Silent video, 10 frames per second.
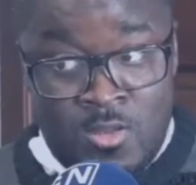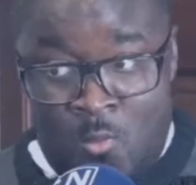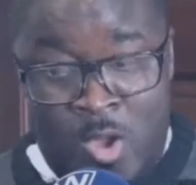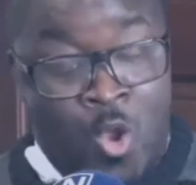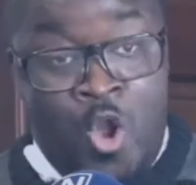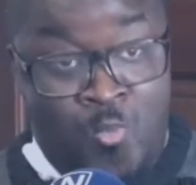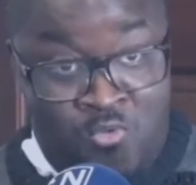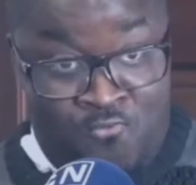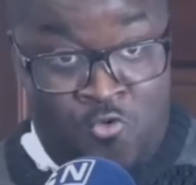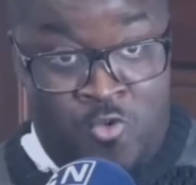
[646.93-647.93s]
we're not going to
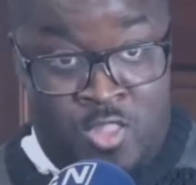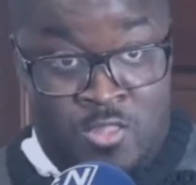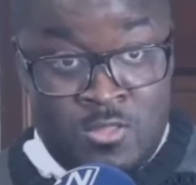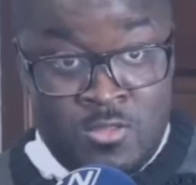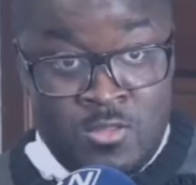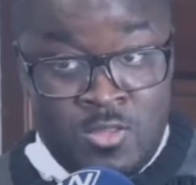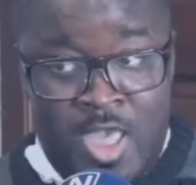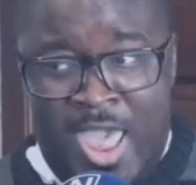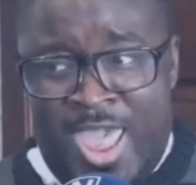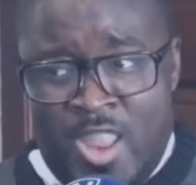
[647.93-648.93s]
move forward.
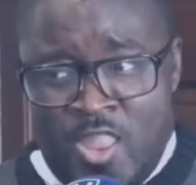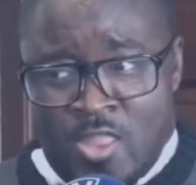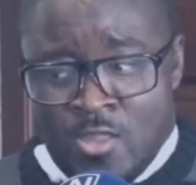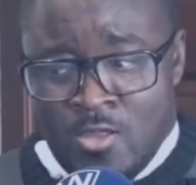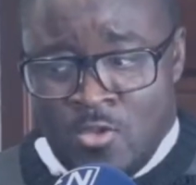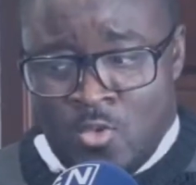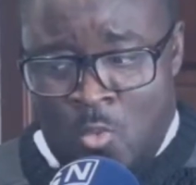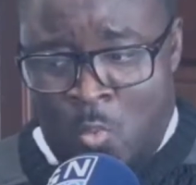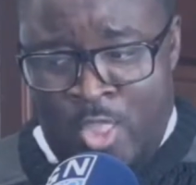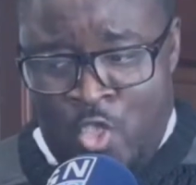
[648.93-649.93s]
And
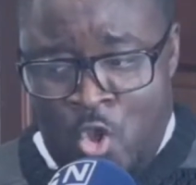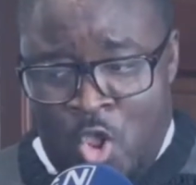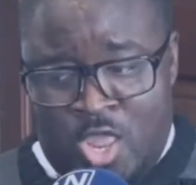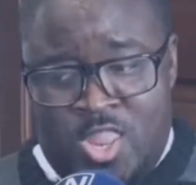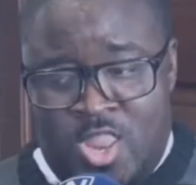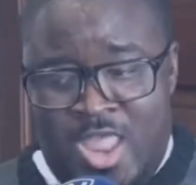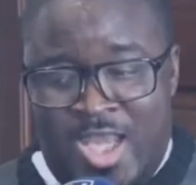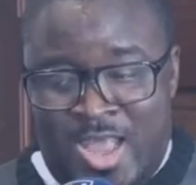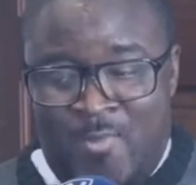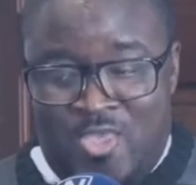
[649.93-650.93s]
when you look at the
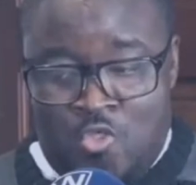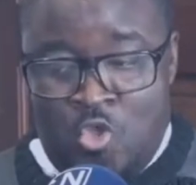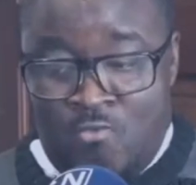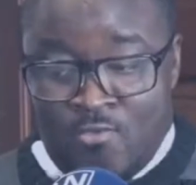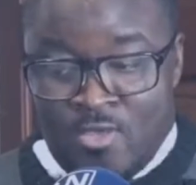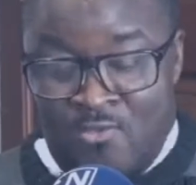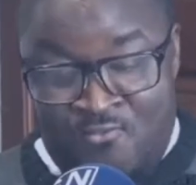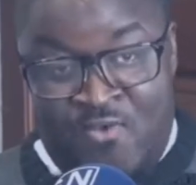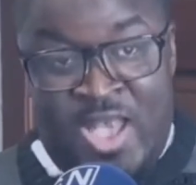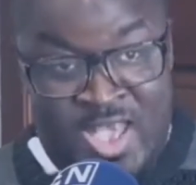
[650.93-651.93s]
dynamics of
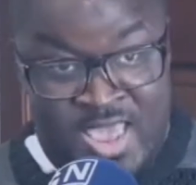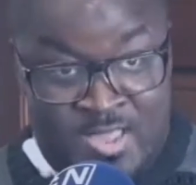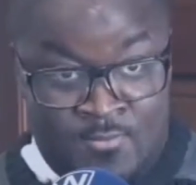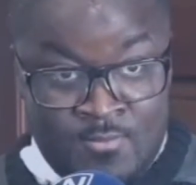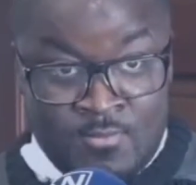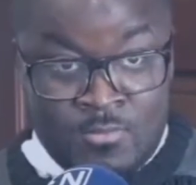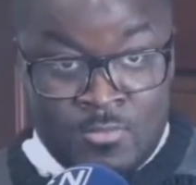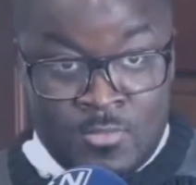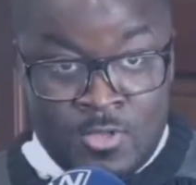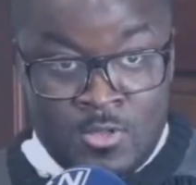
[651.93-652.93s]
funding,
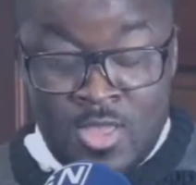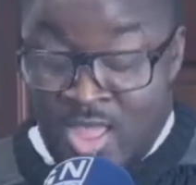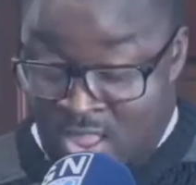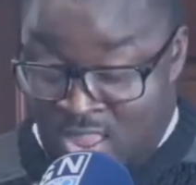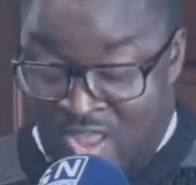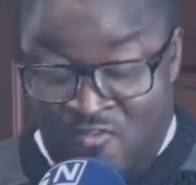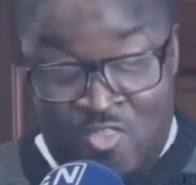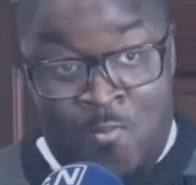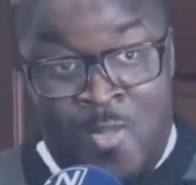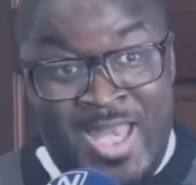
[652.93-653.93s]
there
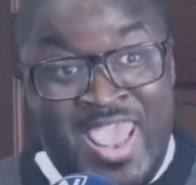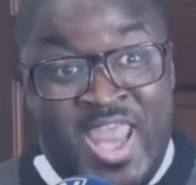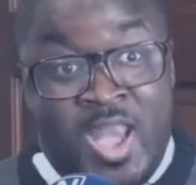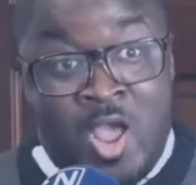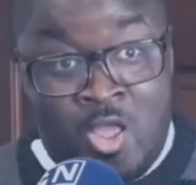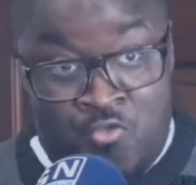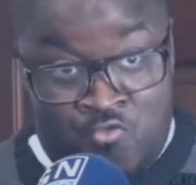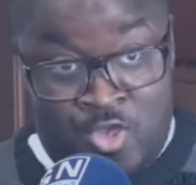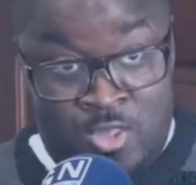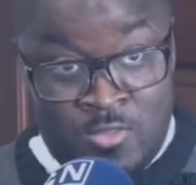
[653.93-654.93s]
is money in the
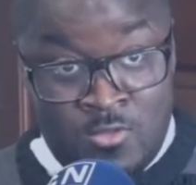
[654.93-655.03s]
country.